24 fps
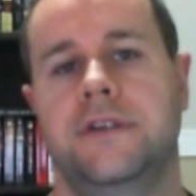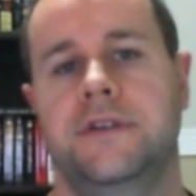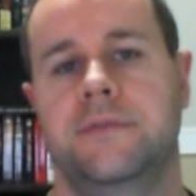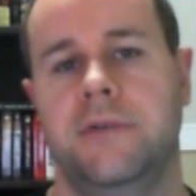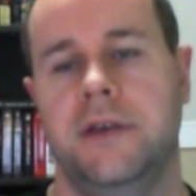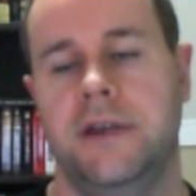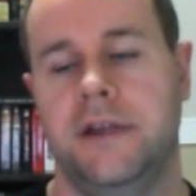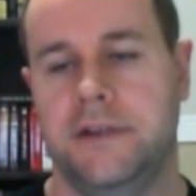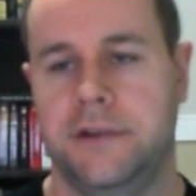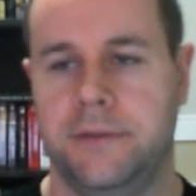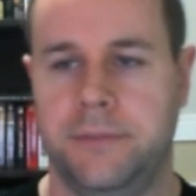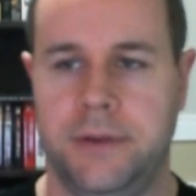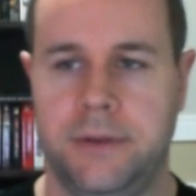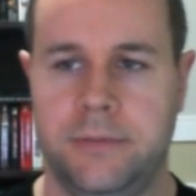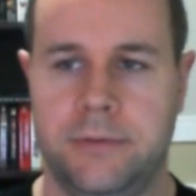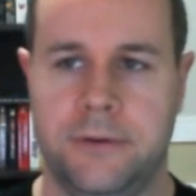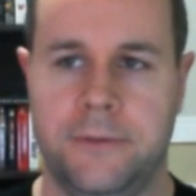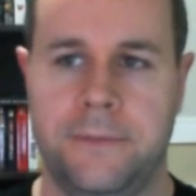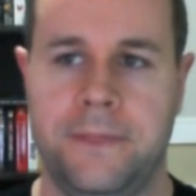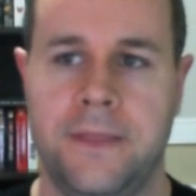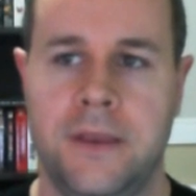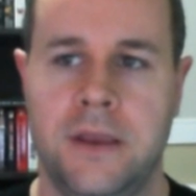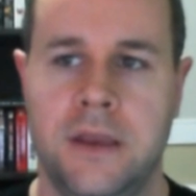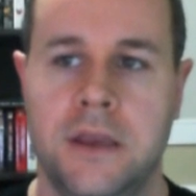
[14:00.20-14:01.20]
to display it to
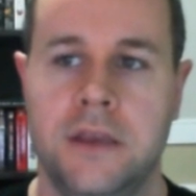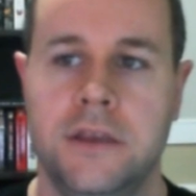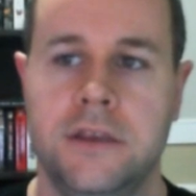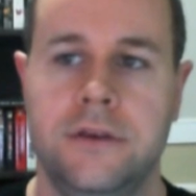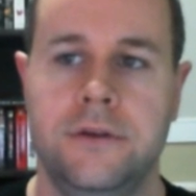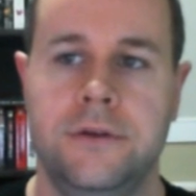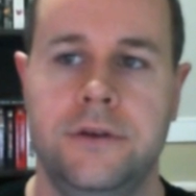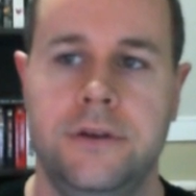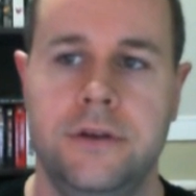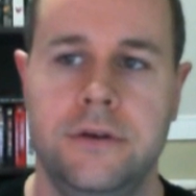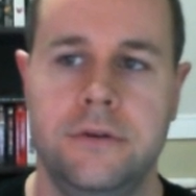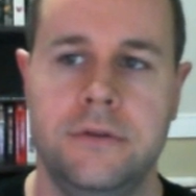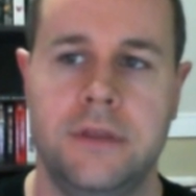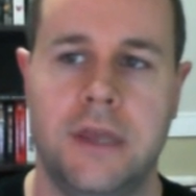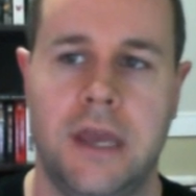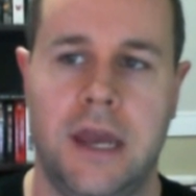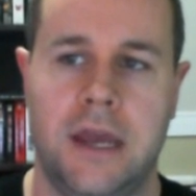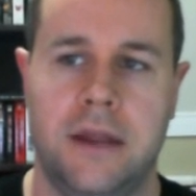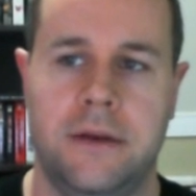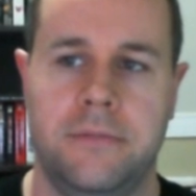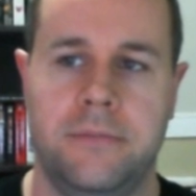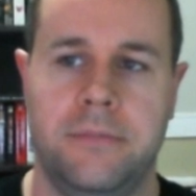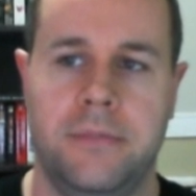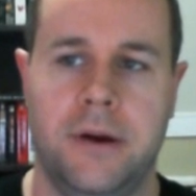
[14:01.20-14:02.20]
people. You do
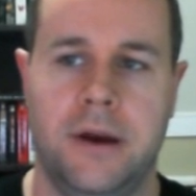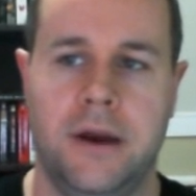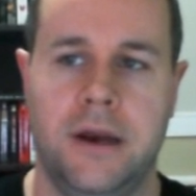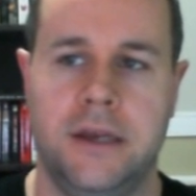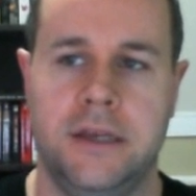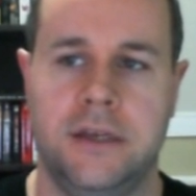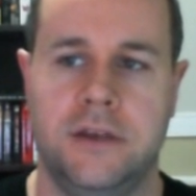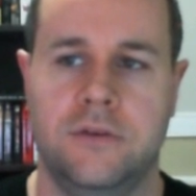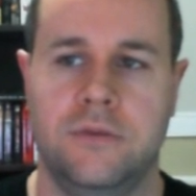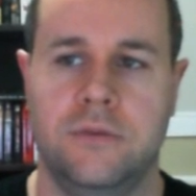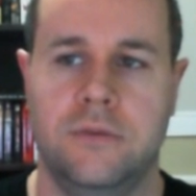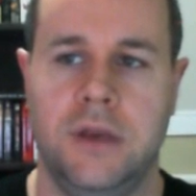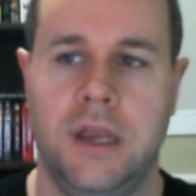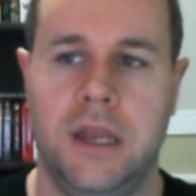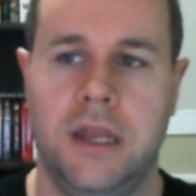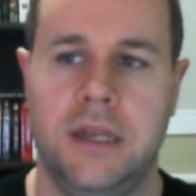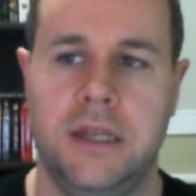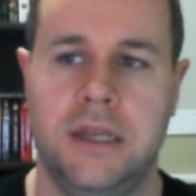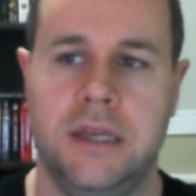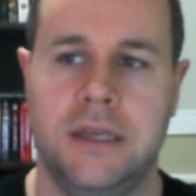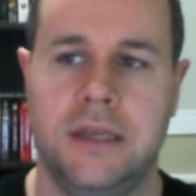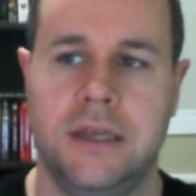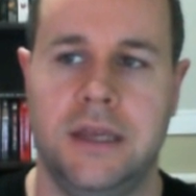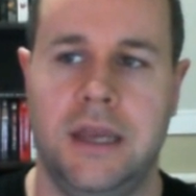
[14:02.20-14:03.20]
that by
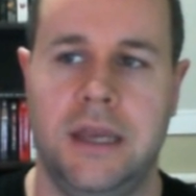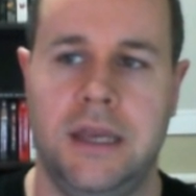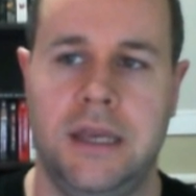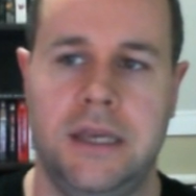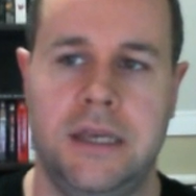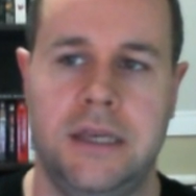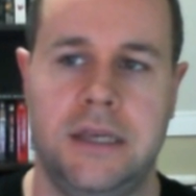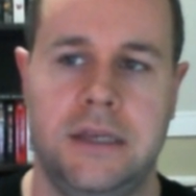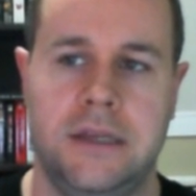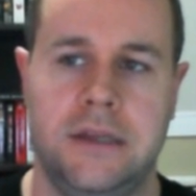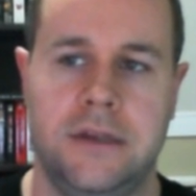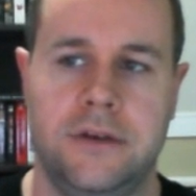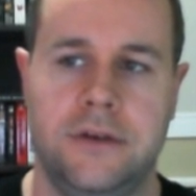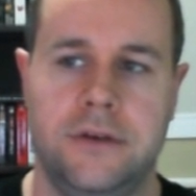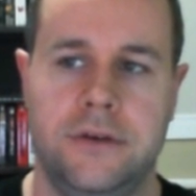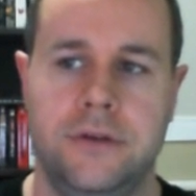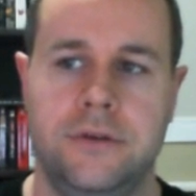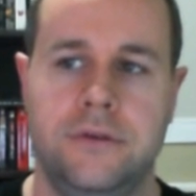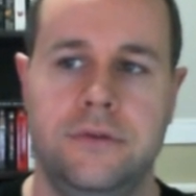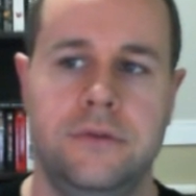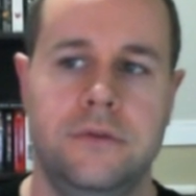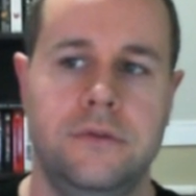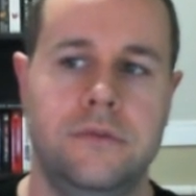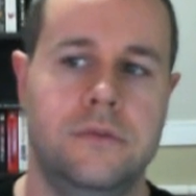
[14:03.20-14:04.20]
creating a
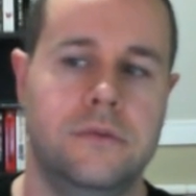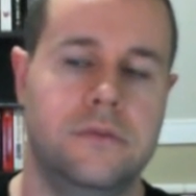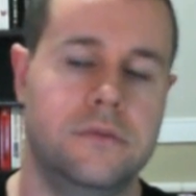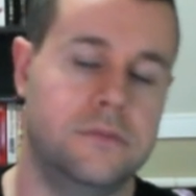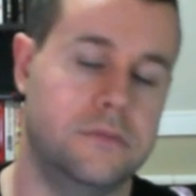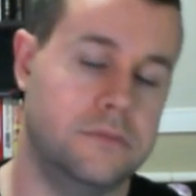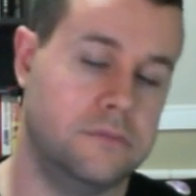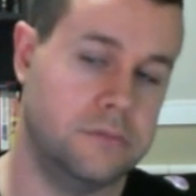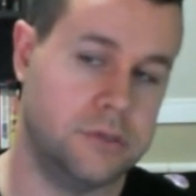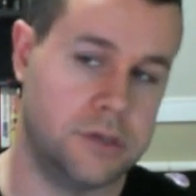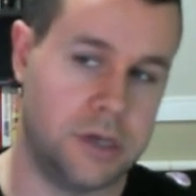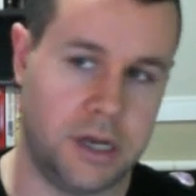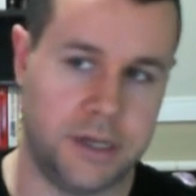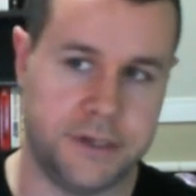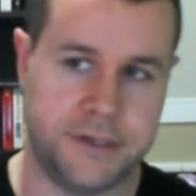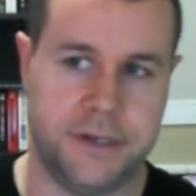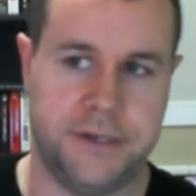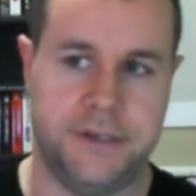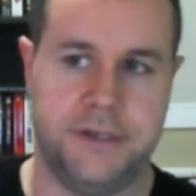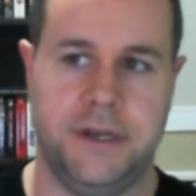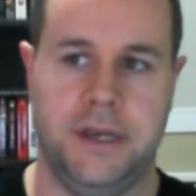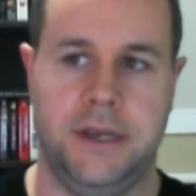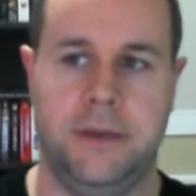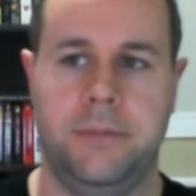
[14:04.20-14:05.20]
new
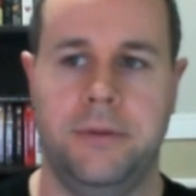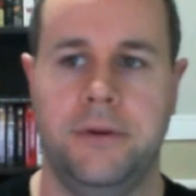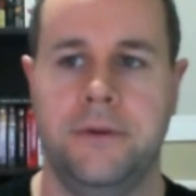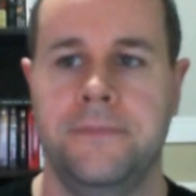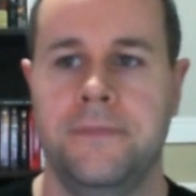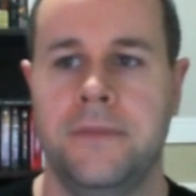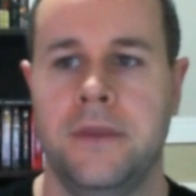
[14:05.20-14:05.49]
content type.